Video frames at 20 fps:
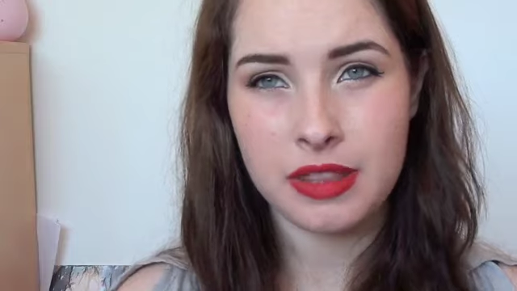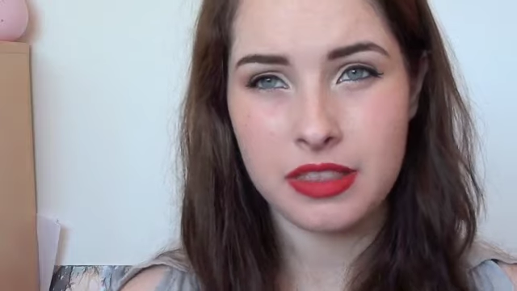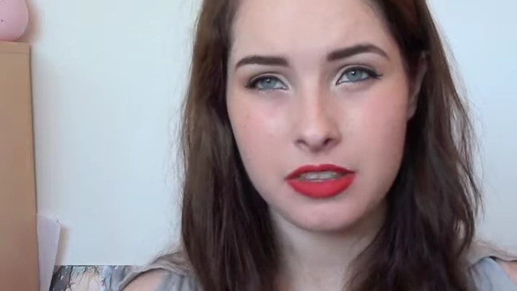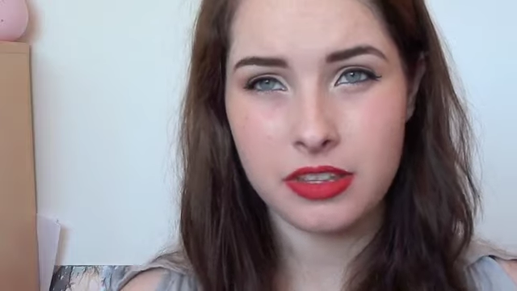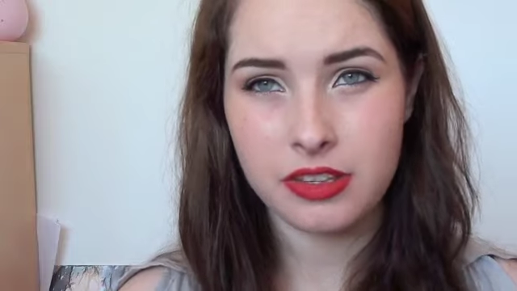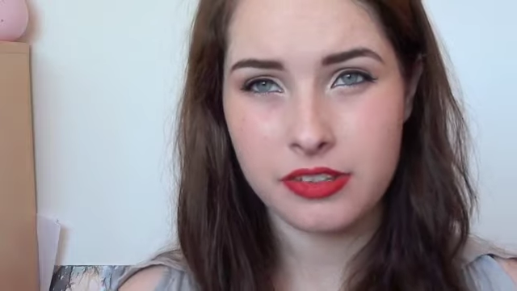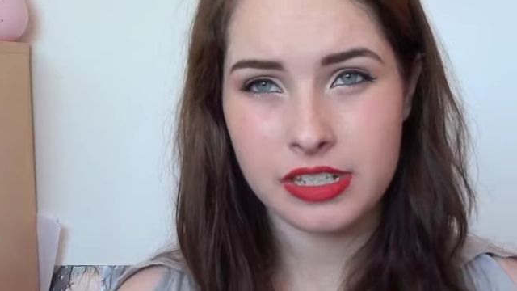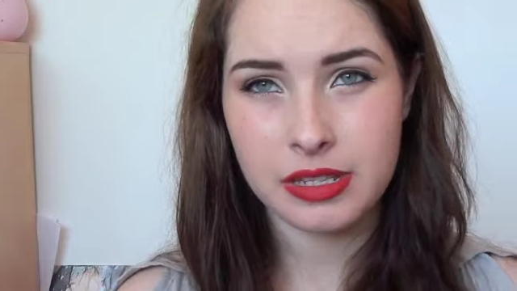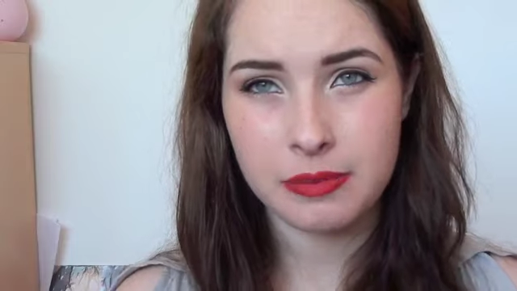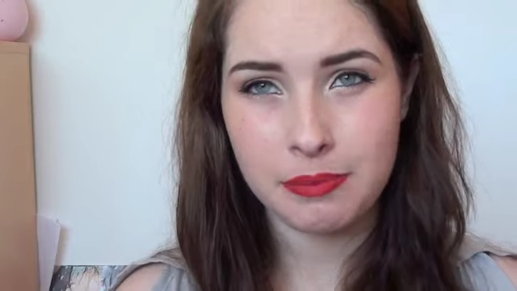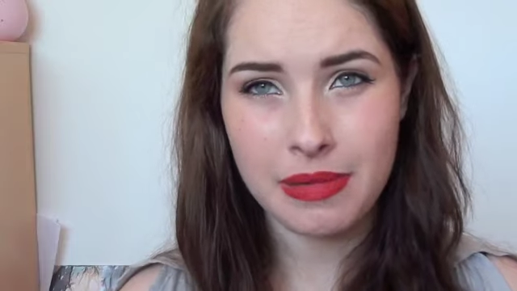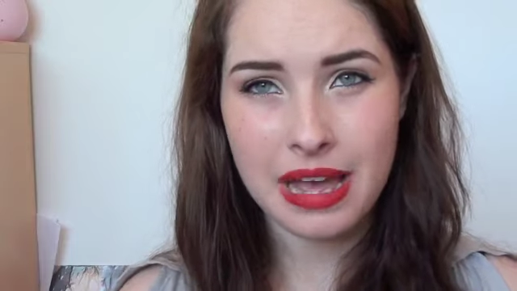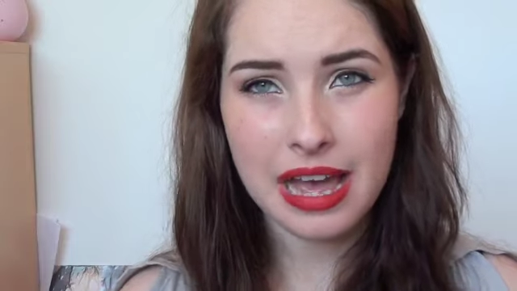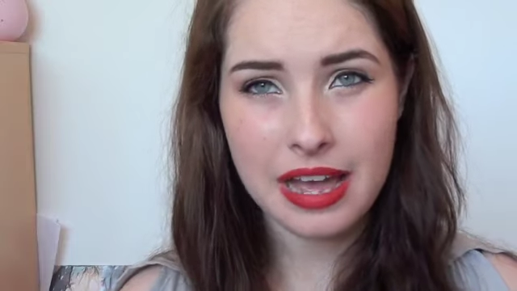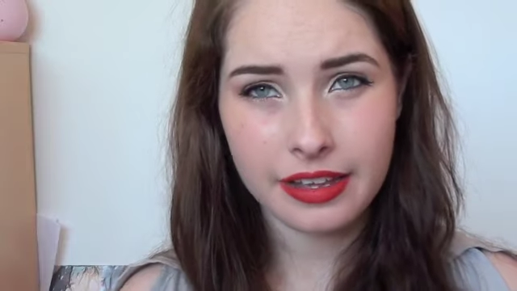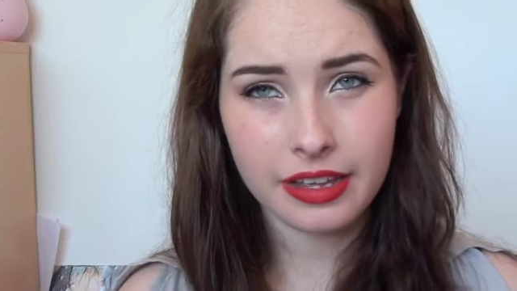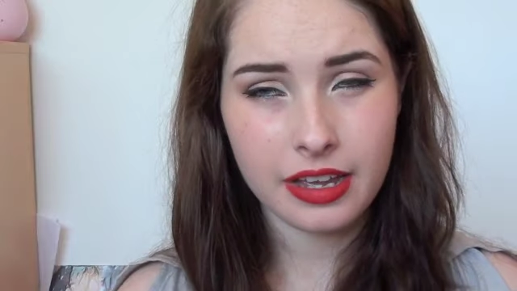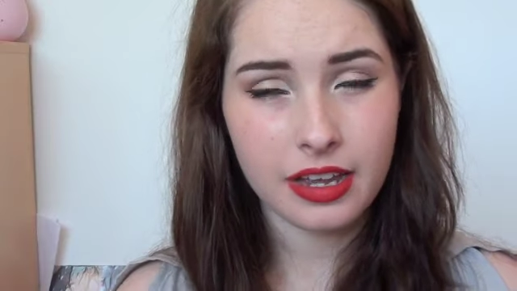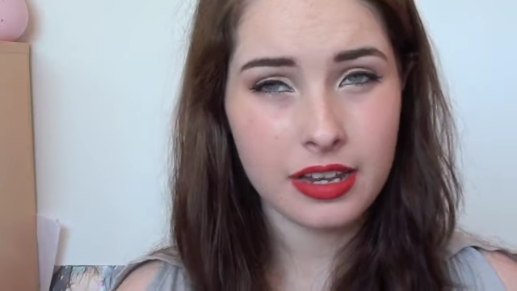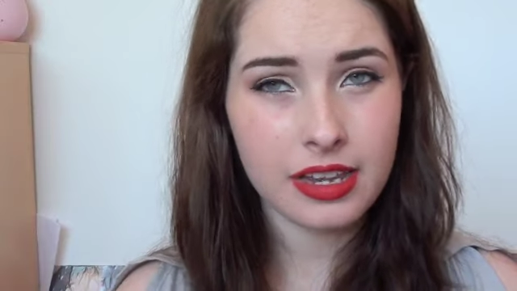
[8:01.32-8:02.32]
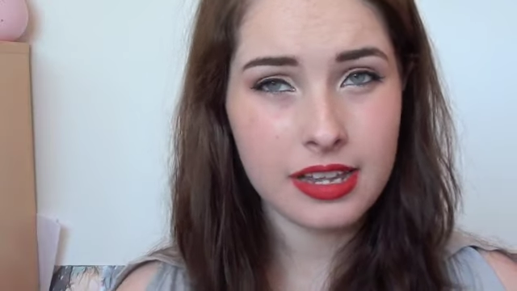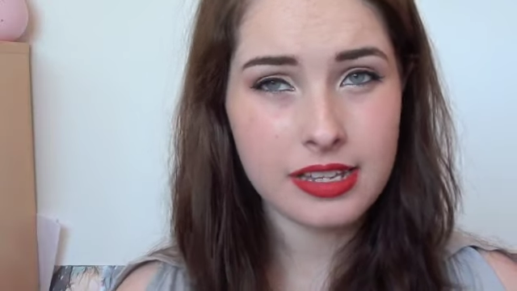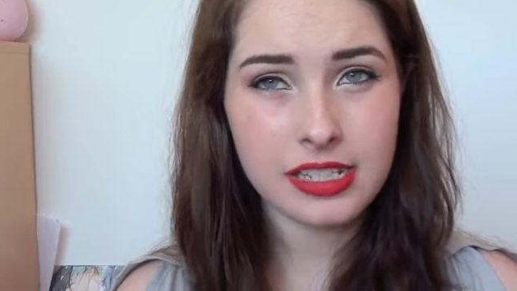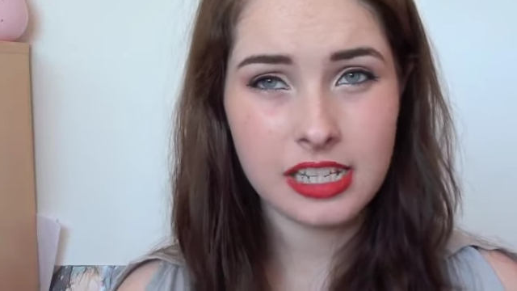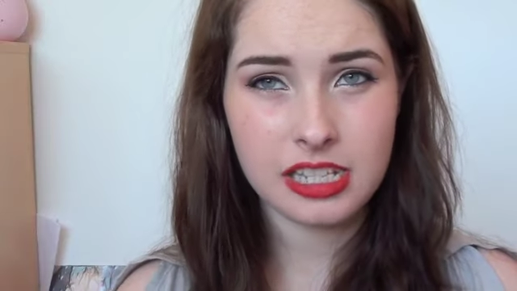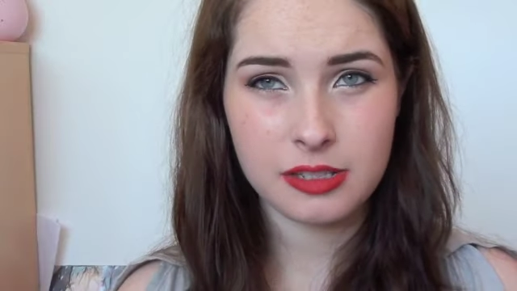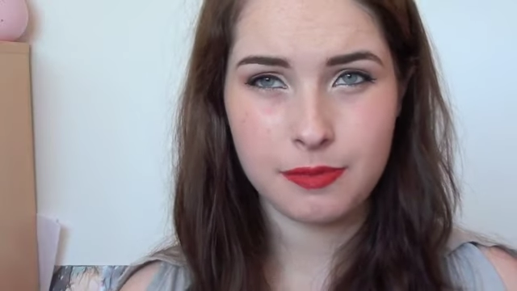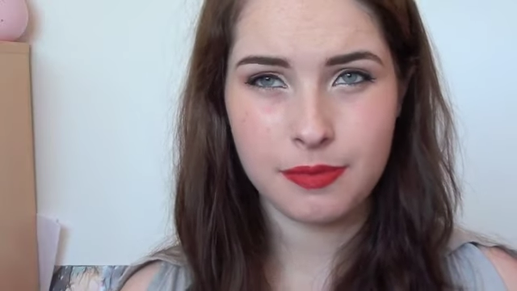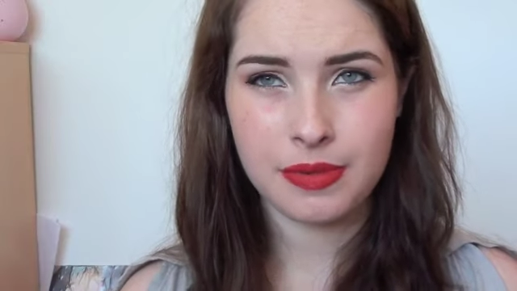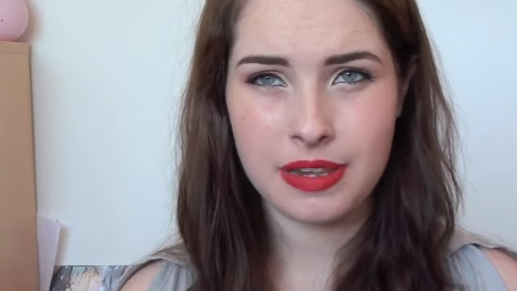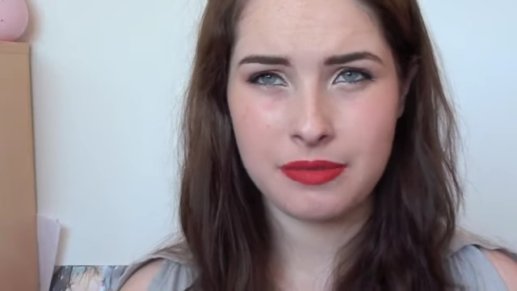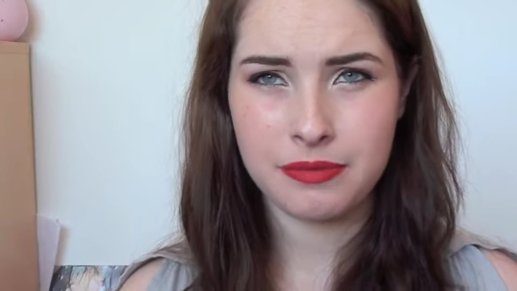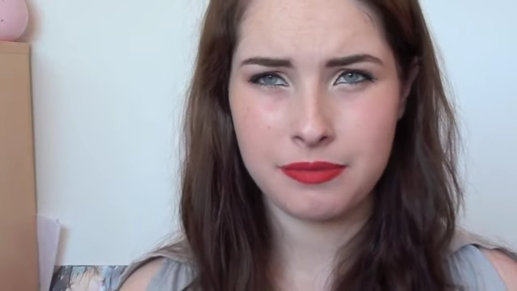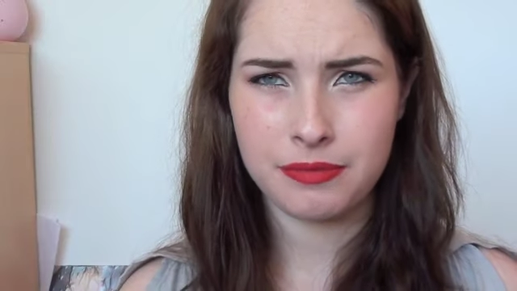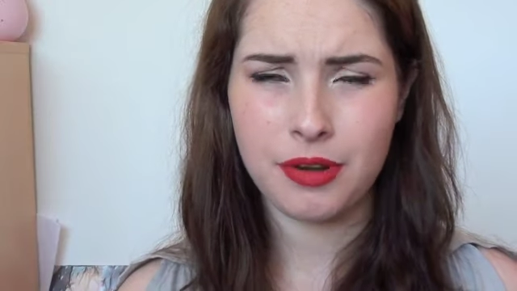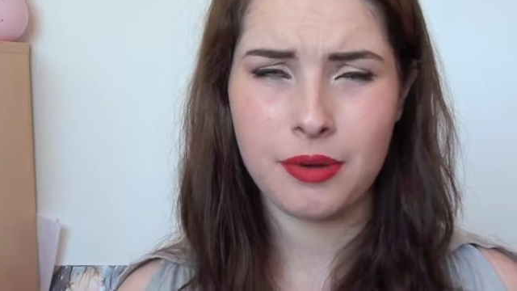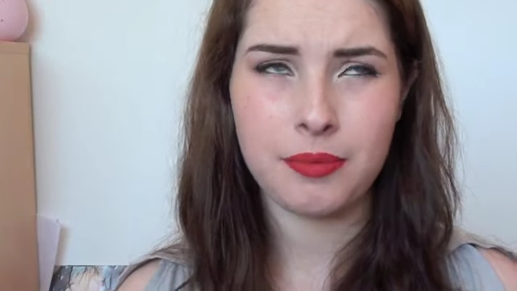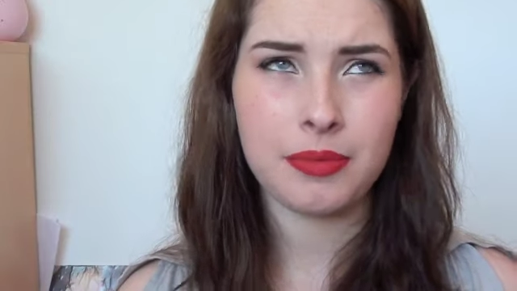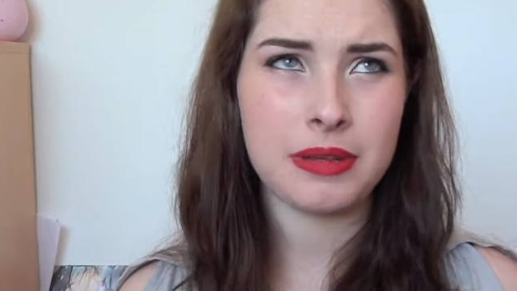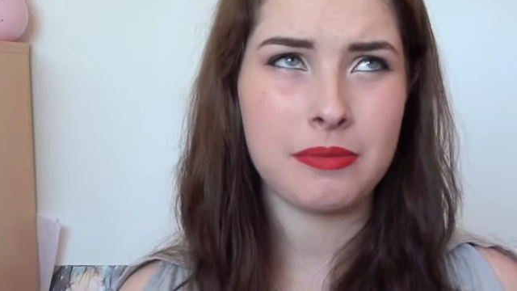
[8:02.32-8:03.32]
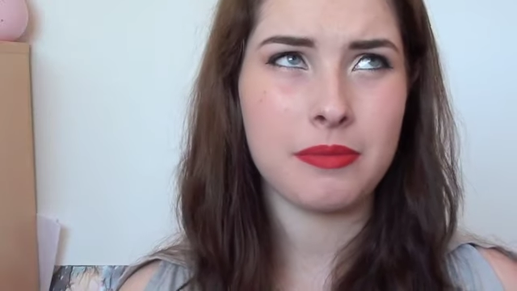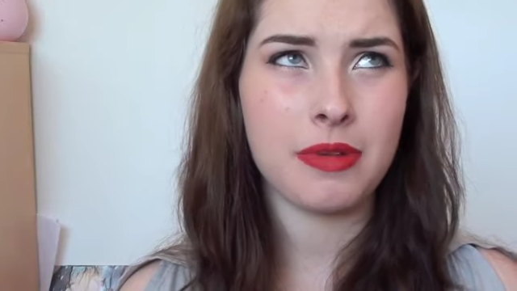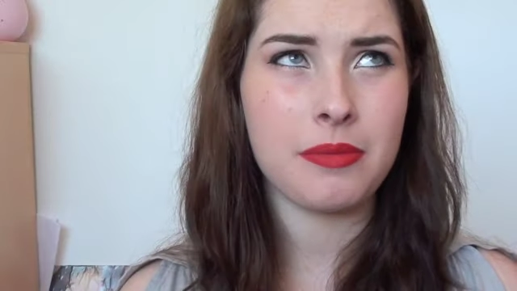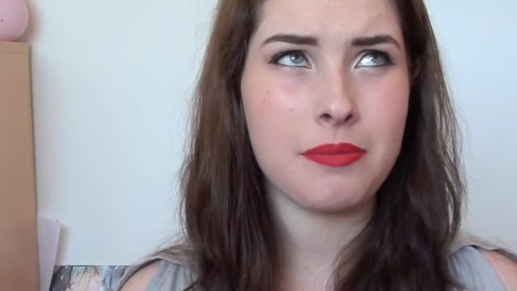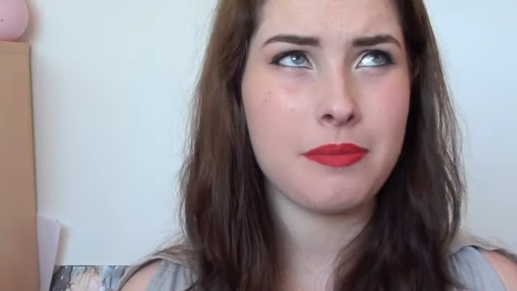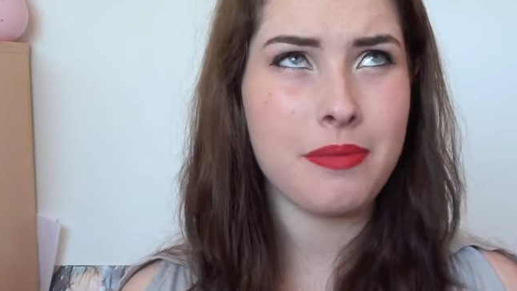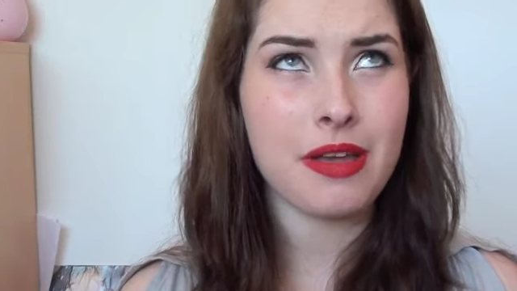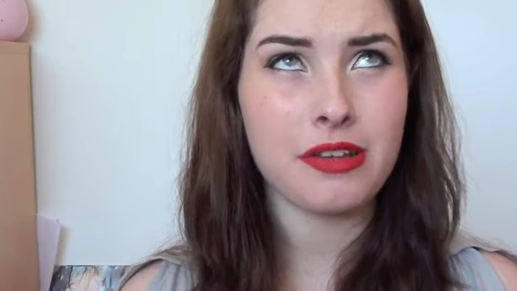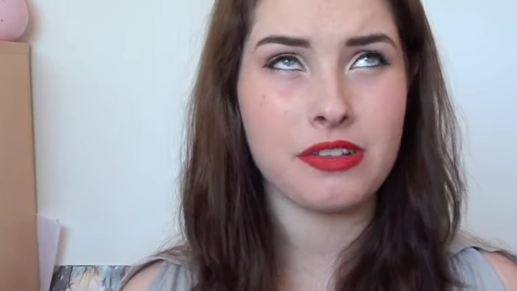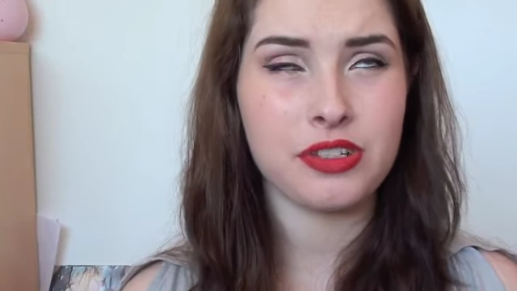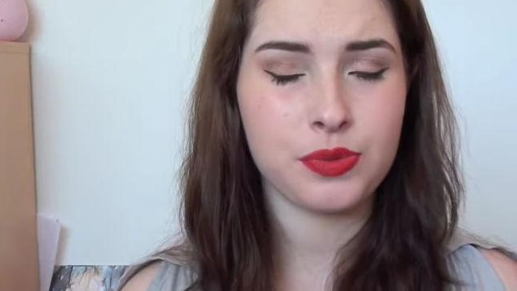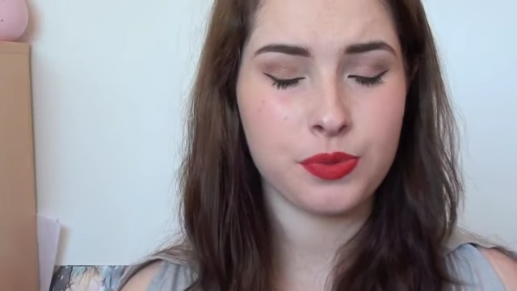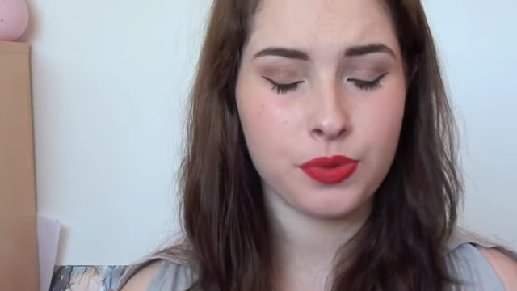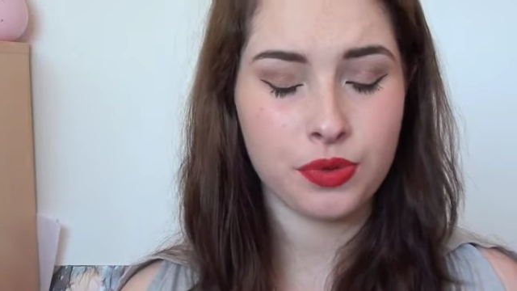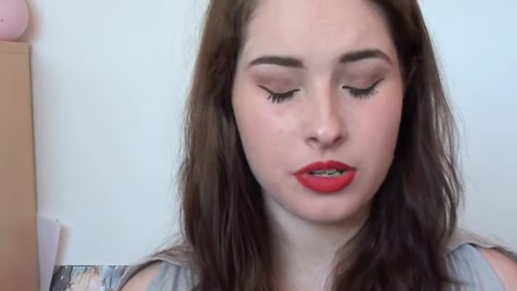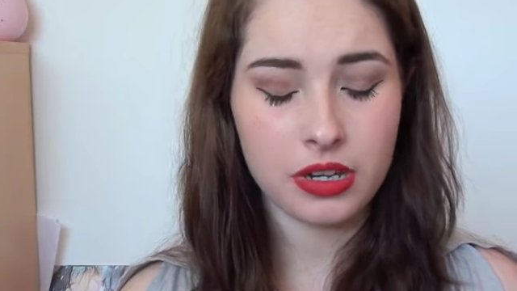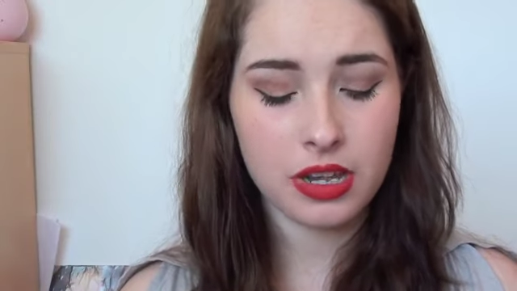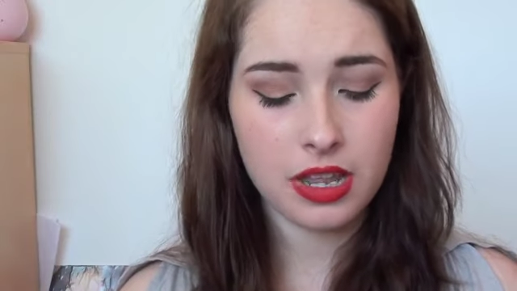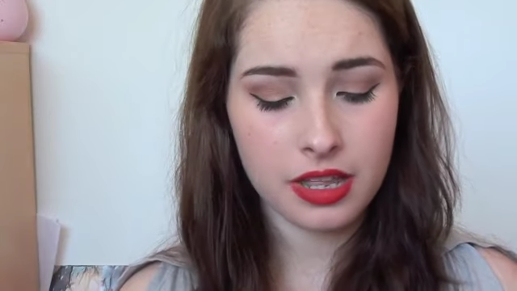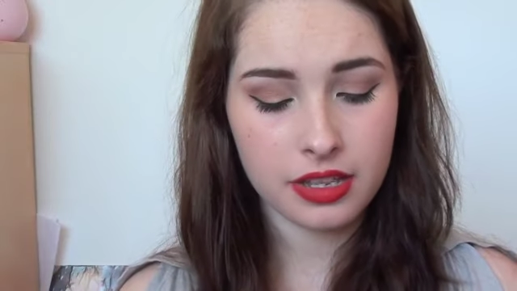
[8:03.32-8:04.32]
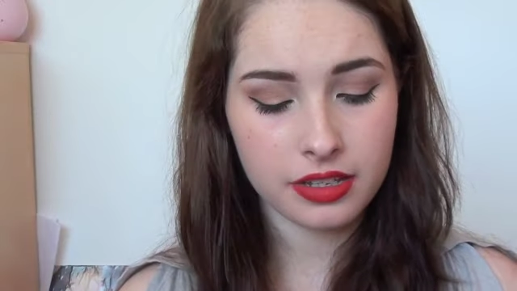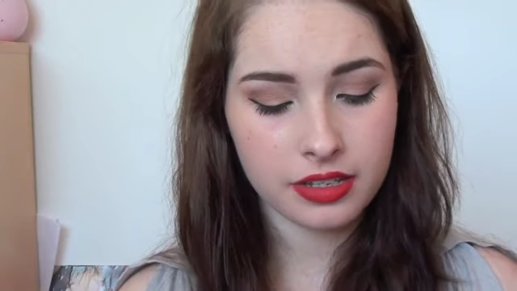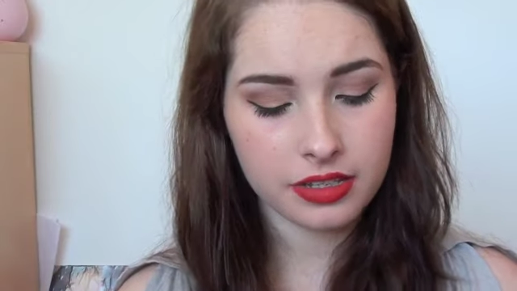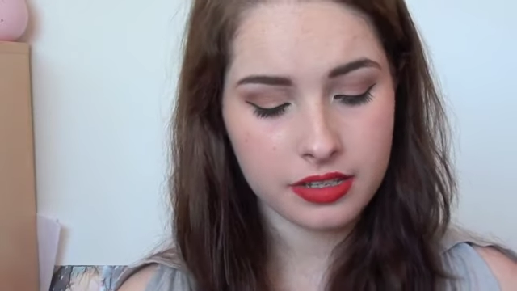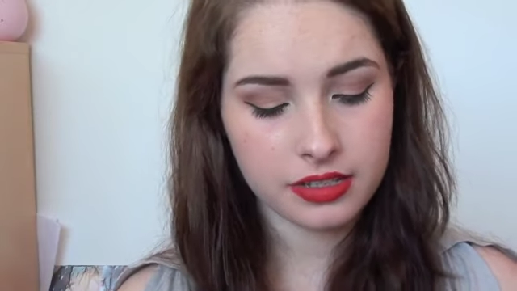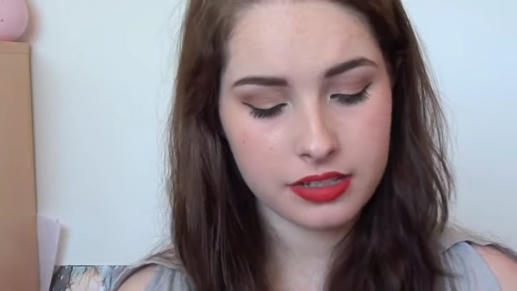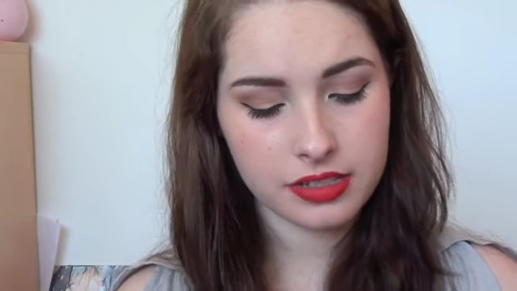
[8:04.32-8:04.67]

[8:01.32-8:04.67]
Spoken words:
month using MAC colours. It's been probably my most worn look.